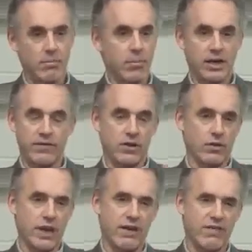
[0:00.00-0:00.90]
But if you
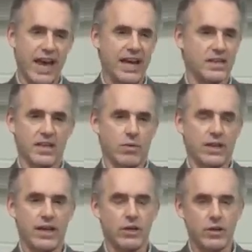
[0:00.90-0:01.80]
don't have that, it's like,
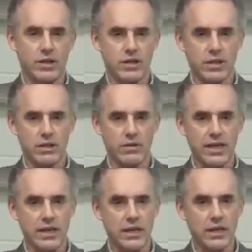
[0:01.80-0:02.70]
what the hell good is the
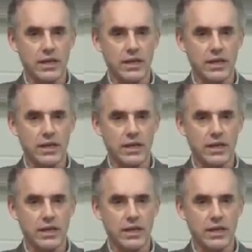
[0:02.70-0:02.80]
degree?